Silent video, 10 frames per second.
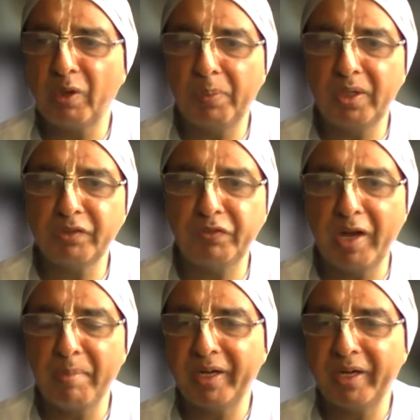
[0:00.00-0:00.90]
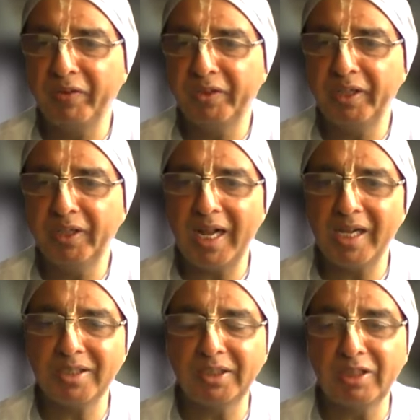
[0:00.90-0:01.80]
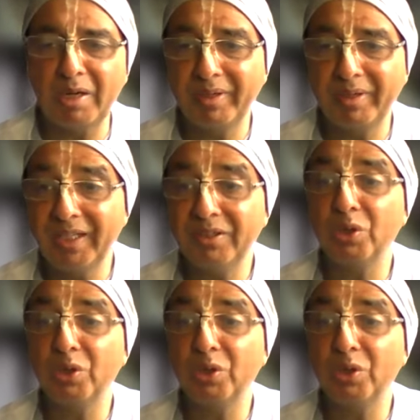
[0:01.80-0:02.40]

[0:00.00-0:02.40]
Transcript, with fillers: opulence, fame, and everything else at the time of death.